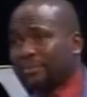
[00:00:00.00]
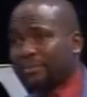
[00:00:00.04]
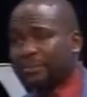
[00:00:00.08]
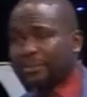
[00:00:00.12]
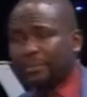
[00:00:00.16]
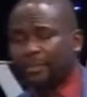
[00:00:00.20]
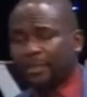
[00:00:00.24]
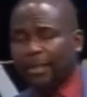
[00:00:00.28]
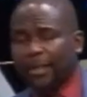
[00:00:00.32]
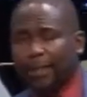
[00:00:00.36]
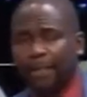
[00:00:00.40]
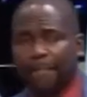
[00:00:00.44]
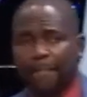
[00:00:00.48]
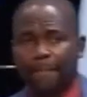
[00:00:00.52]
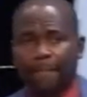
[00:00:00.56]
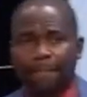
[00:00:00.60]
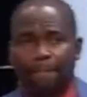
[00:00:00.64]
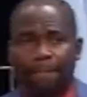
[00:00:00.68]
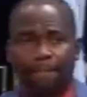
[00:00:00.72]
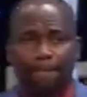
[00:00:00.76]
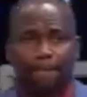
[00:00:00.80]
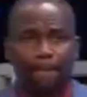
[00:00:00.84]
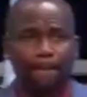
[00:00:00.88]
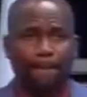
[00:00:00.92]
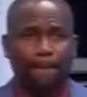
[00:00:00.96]

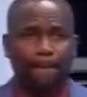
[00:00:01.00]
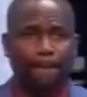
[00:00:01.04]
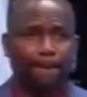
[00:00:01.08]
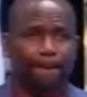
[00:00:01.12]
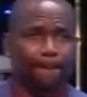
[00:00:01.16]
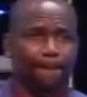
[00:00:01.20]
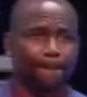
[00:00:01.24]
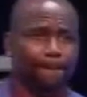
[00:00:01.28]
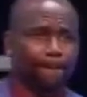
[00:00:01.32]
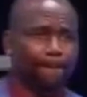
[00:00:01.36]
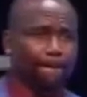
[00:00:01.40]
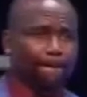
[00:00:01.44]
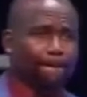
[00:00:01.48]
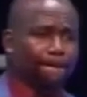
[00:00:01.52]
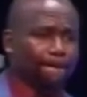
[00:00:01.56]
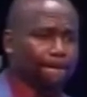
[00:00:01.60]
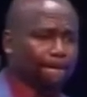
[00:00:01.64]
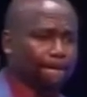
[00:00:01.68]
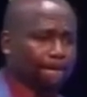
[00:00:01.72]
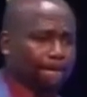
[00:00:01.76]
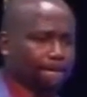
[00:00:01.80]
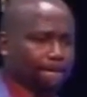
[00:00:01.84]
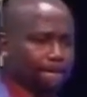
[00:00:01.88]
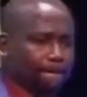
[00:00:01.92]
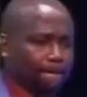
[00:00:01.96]

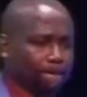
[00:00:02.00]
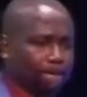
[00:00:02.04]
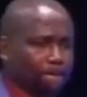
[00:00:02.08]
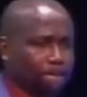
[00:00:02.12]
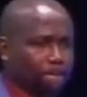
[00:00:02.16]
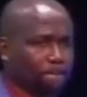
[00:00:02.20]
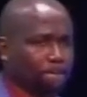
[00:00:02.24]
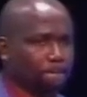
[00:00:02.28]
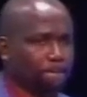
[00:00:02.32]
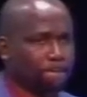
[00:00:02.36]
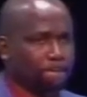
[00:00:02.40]
[no speech]